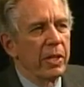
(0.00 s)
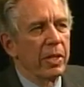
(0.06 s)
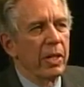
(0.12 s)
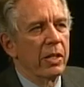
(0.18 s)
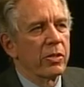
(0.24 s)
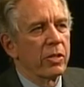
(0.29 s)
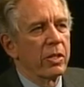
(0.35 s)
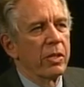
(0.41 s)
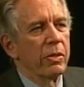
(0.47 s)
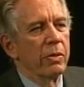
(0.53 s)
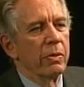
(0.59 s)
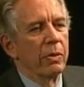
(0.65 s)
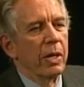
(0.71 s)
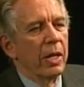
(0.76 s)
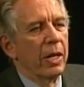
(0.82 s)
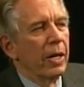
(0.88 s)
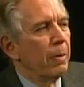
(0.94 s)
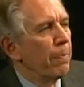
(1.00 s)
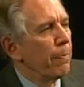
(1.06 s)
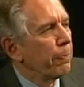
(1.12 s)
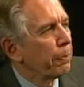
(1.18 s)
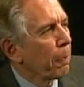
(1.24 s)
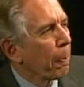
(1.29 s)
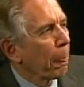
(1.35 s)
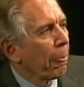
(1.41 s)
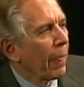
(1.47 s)
ask you,
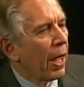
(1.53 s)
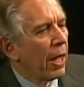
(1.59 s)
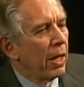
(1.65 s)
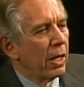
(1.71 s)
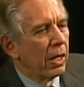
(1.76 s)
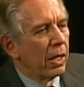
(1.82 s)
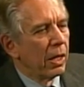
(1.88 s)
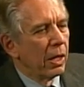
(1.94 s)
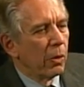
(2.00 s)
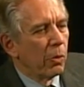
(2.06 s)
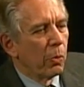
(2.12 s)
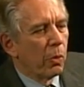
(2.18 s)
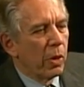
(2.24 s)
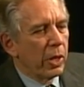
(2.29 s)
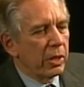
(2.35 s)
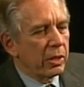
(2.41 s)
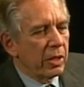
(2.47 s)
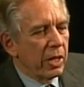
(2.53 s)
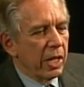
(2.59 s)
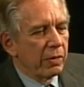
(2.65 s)
what kind